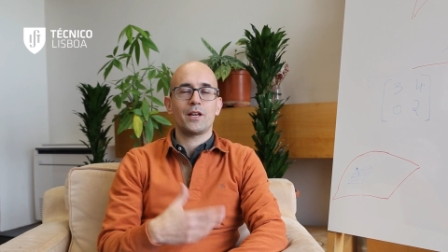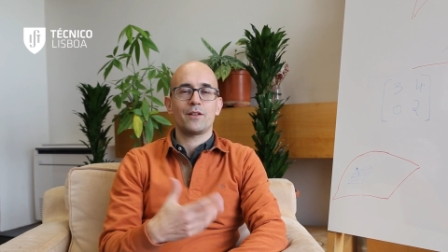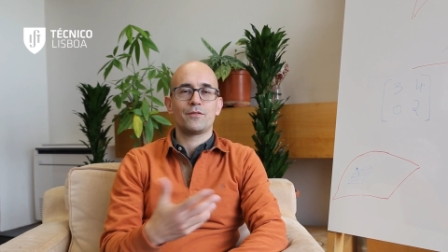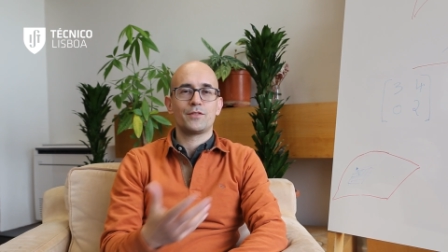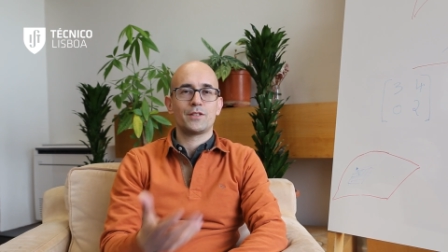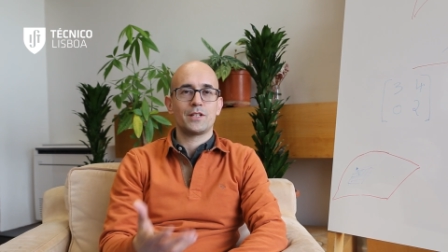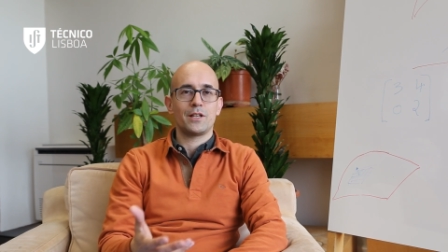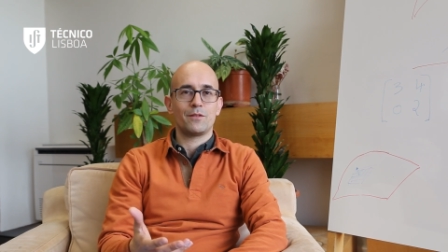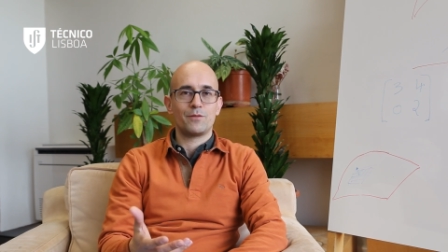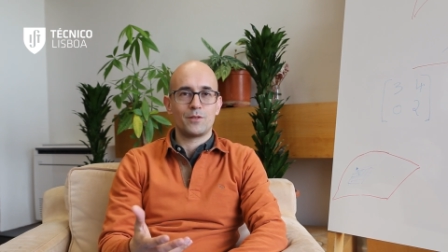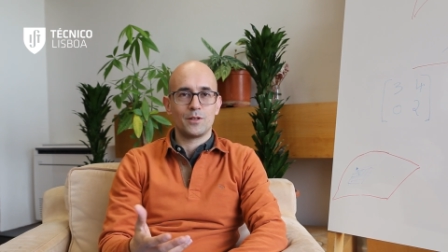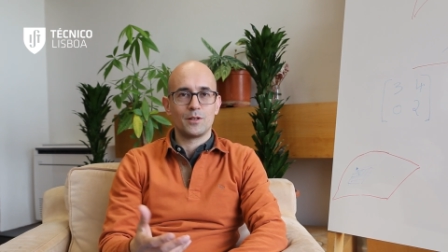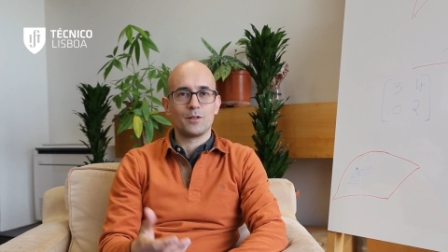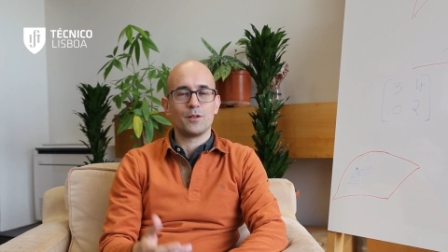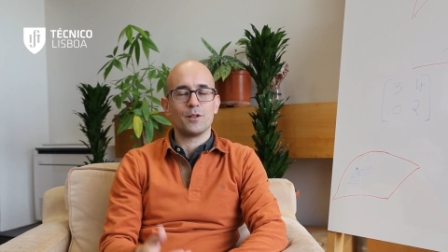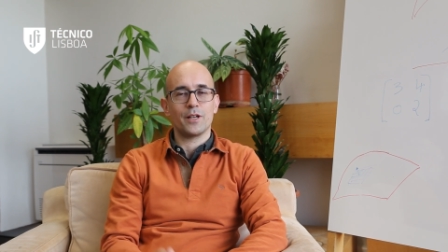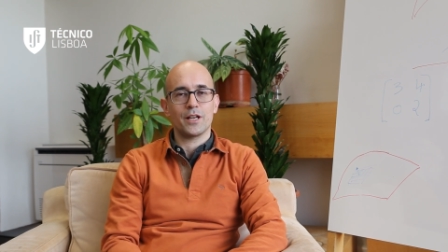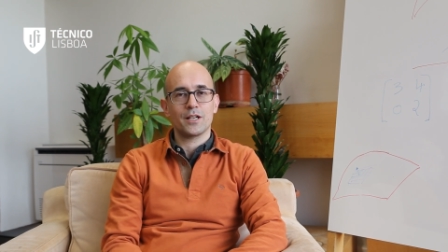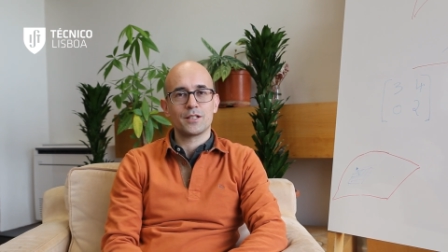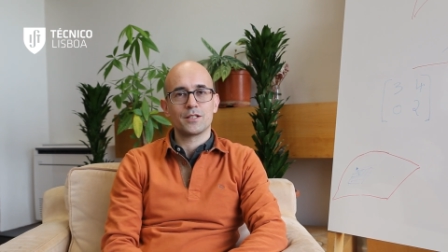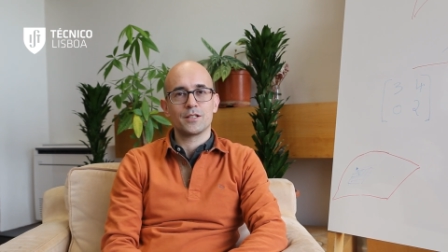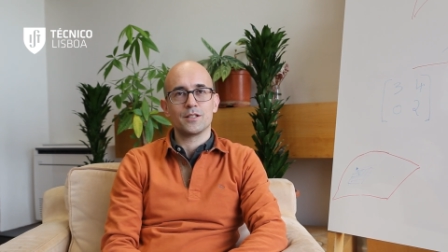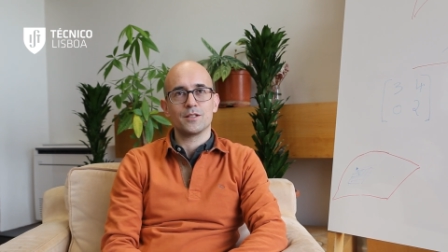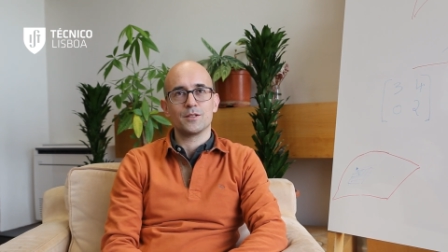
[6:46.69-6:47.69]
have several
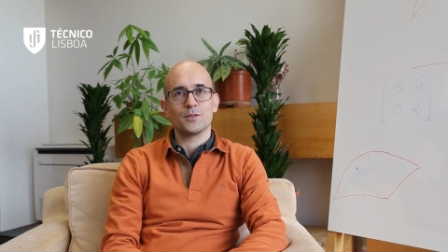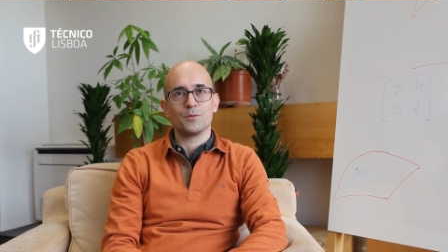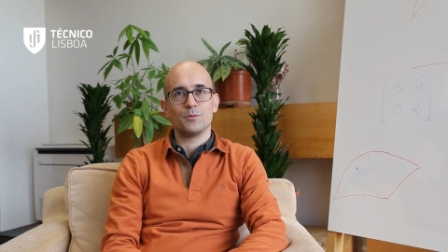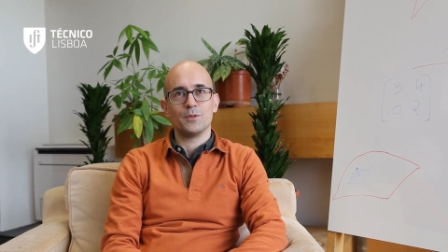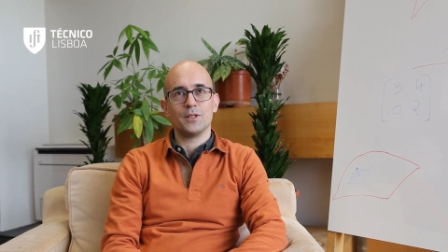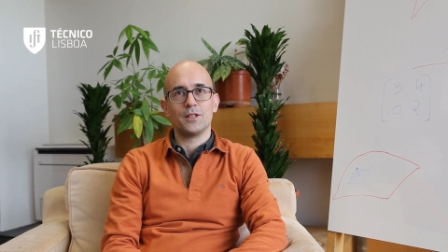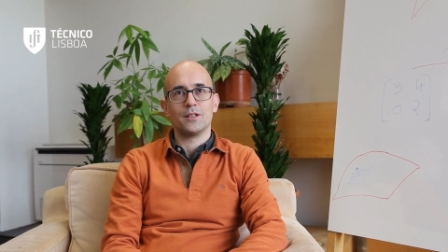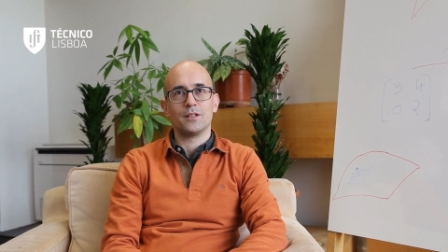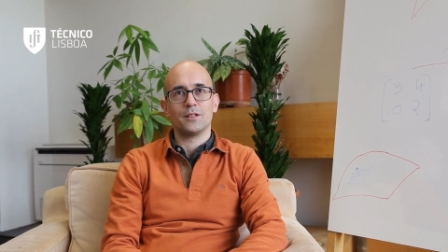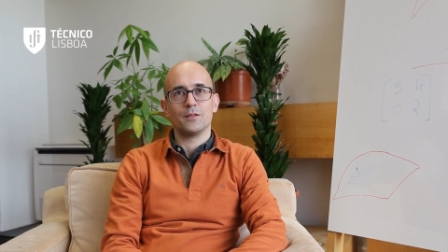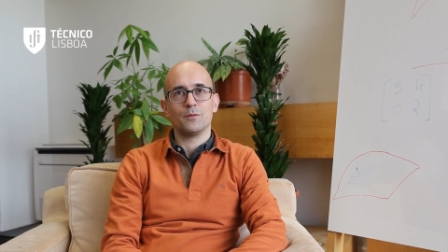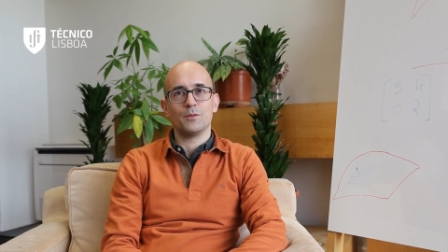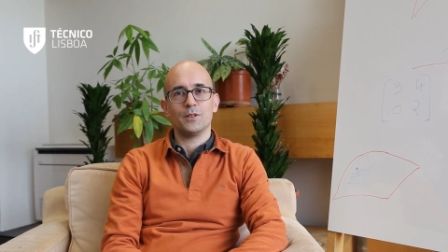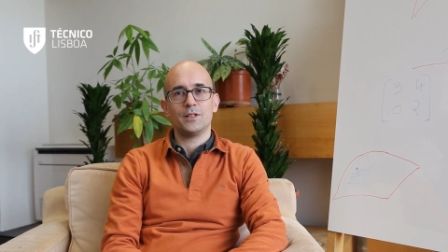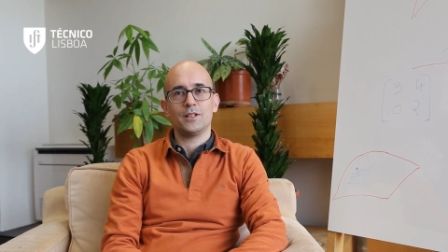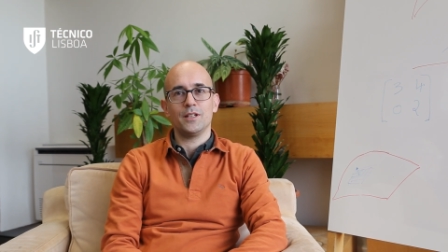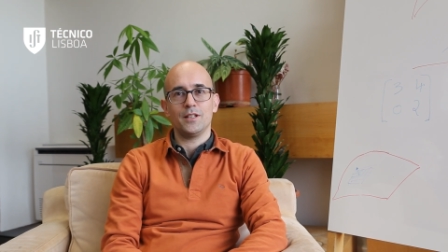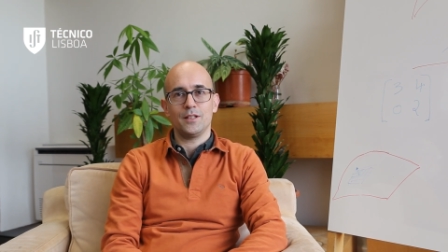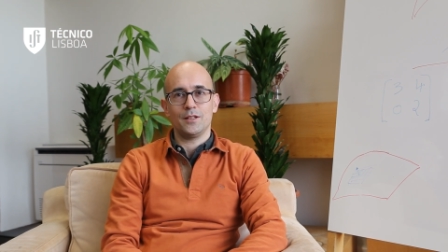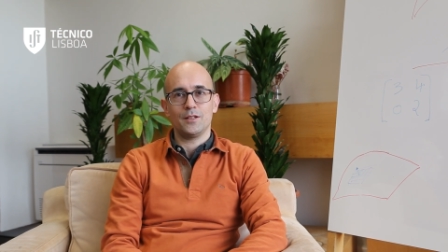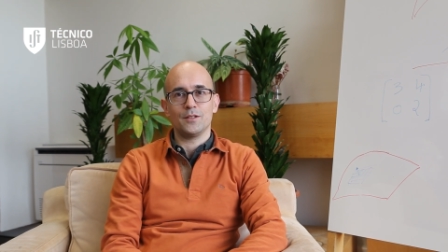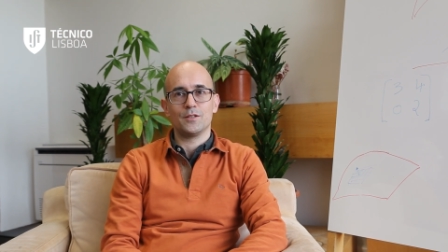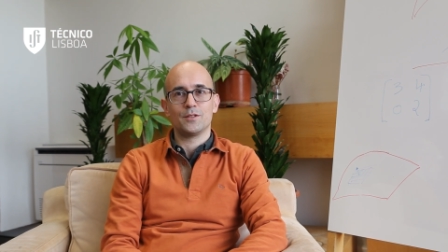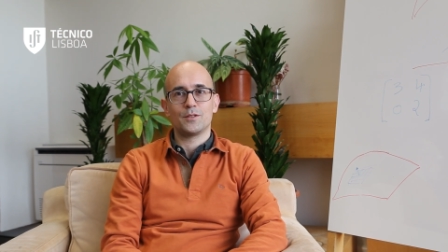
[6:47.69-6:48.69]
connections with
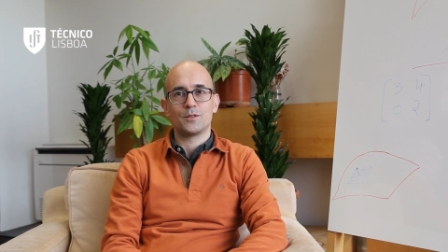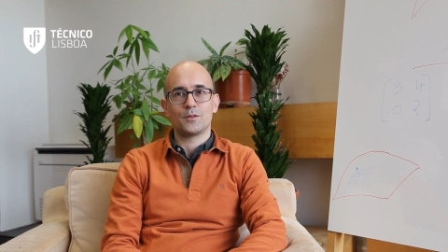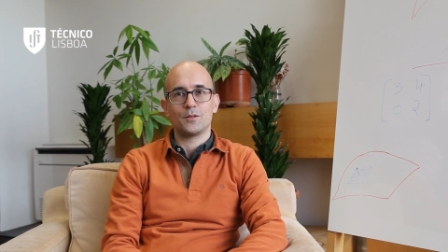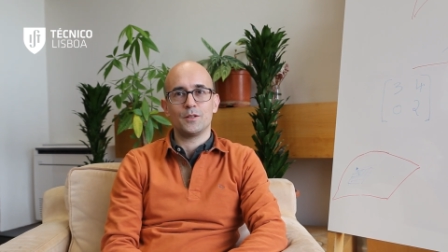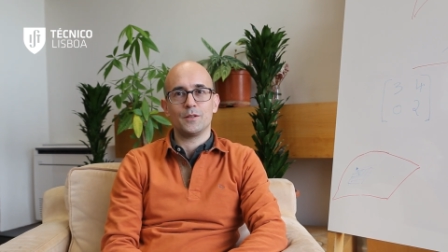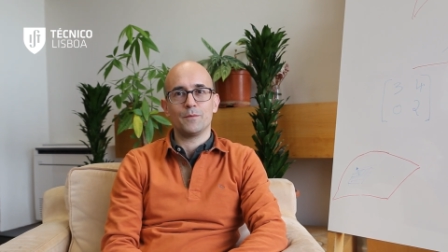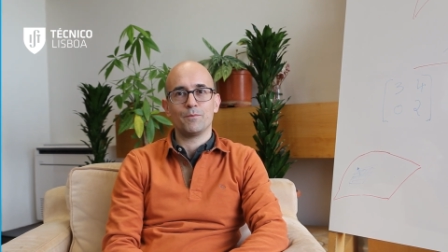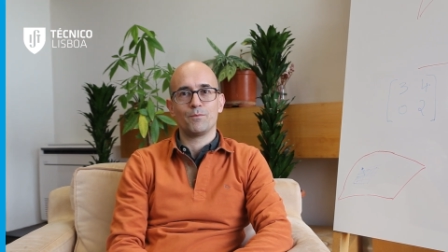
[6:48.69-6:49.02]
the industry.